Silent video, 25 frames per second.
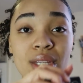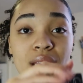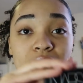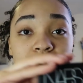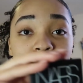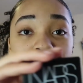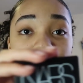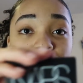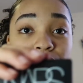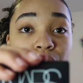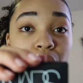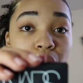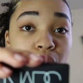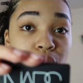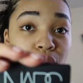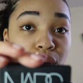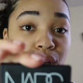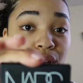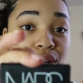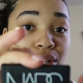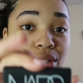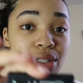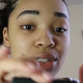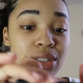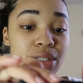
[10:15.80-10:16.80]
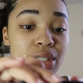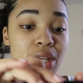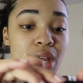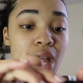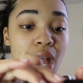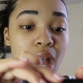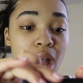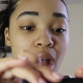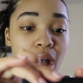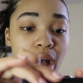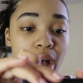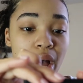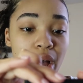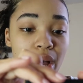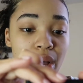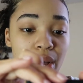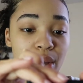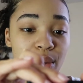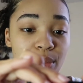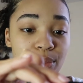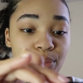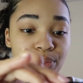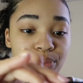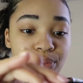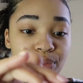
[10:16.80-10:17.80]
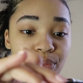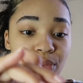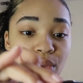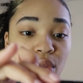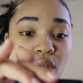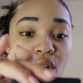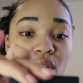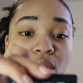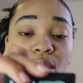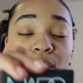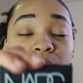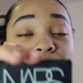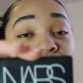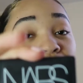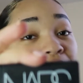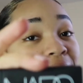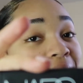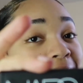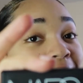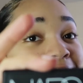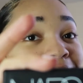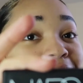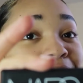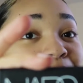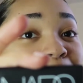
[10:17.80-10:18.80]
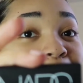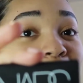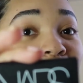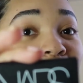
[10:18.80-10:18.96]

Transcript: the NARS um, Orgasm